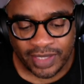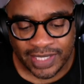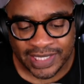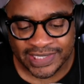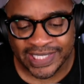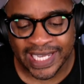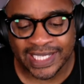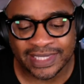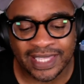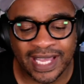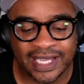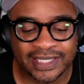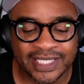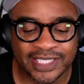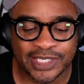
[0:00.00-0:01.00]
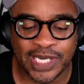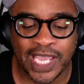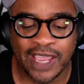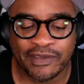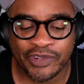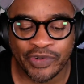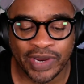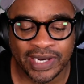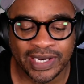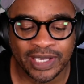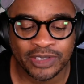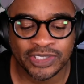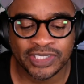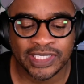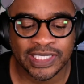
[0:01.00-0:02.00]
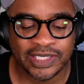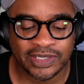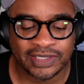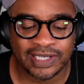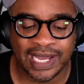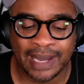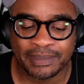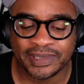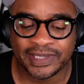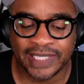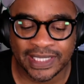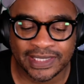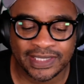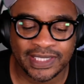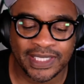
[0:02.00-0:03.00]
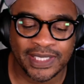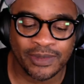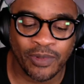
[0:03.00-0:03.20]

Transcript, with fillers: Tankathon doesn't have Grant Nelson in their top 60.